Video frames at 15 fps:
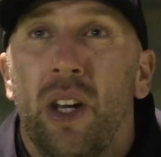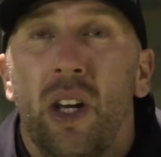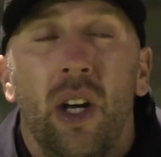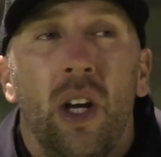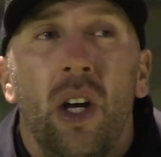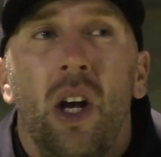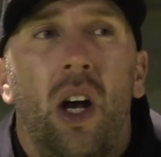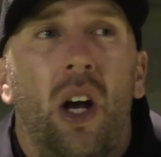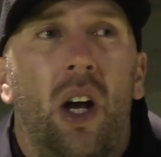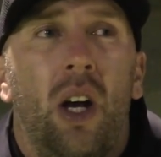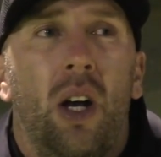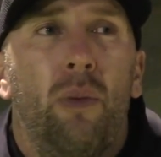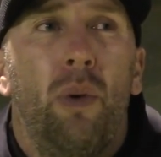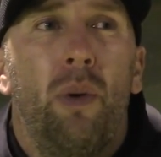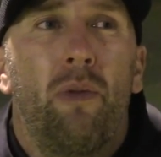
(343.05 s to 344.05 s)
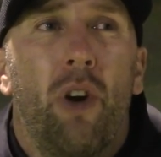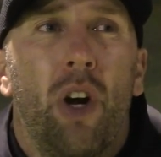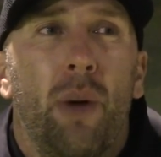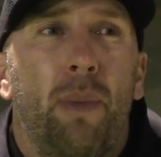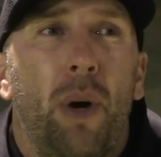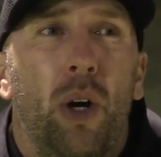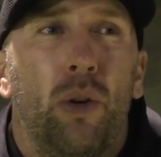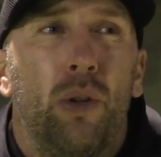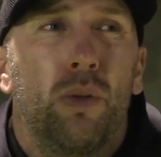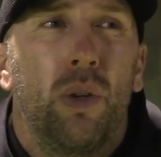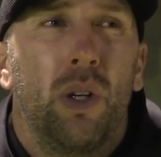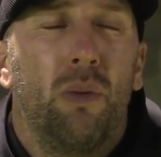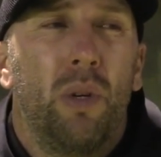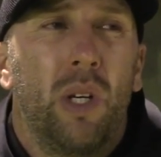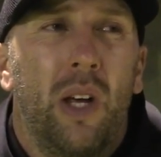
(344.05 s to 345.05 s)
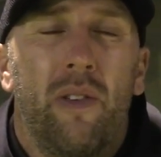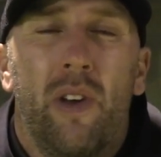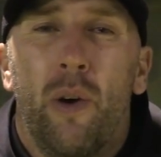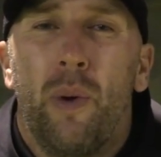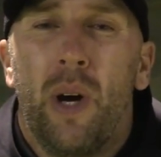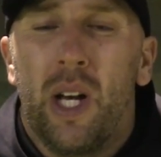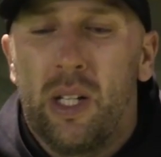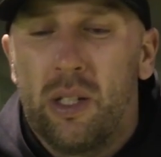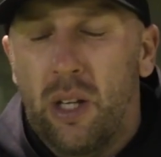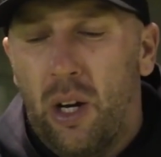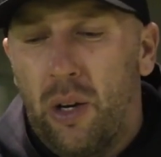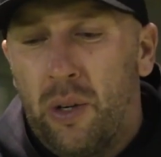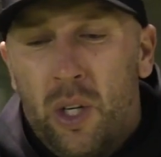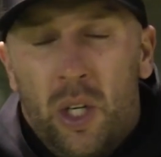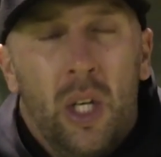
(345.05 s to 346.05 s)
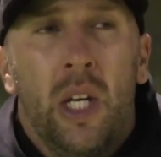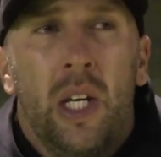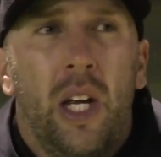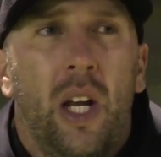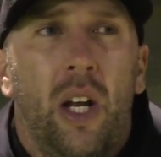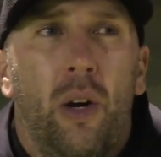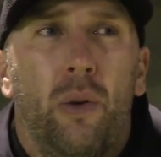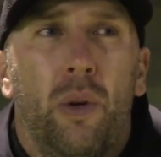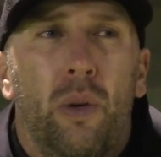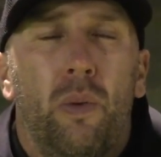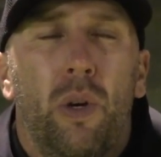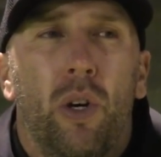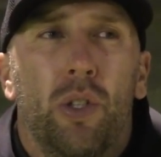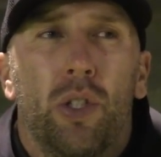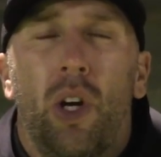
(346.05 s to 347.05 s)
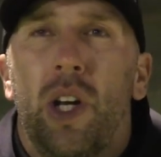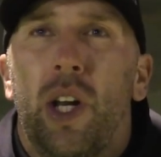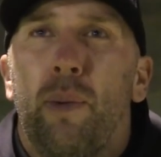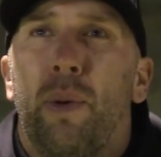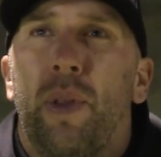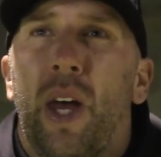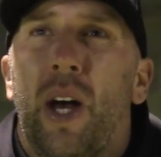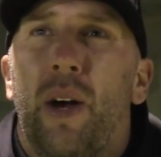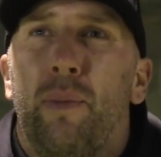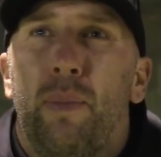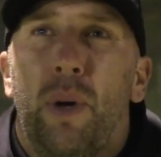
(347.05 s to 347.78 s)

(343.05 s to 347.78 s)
When we're unopposed, we're giving it away. So, you know, we've got to tidy up on that.